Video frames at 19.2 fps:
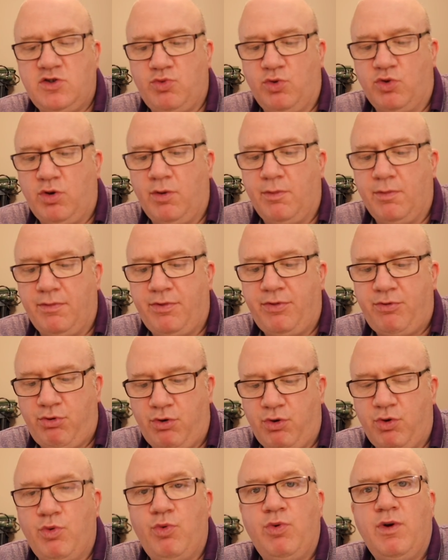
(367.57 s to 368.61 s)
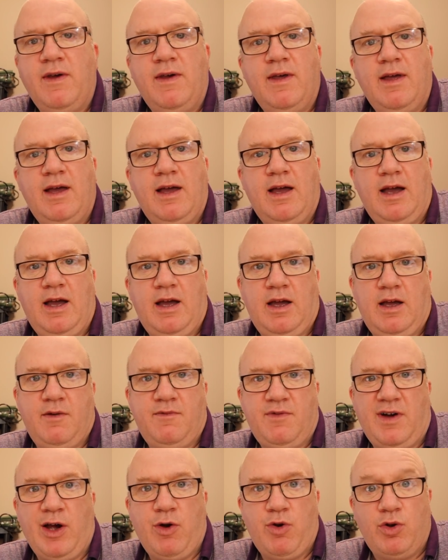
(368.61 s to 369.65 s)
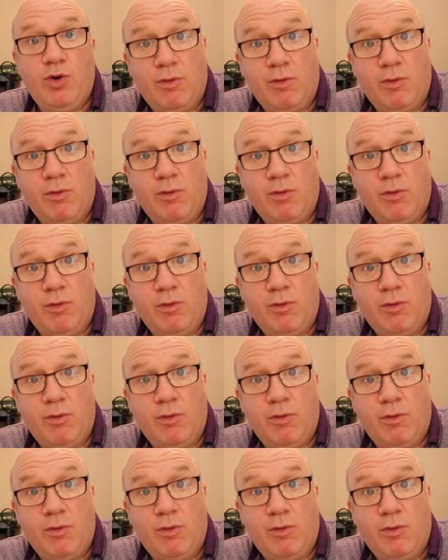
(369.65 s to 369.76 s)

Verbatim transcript: will come through via a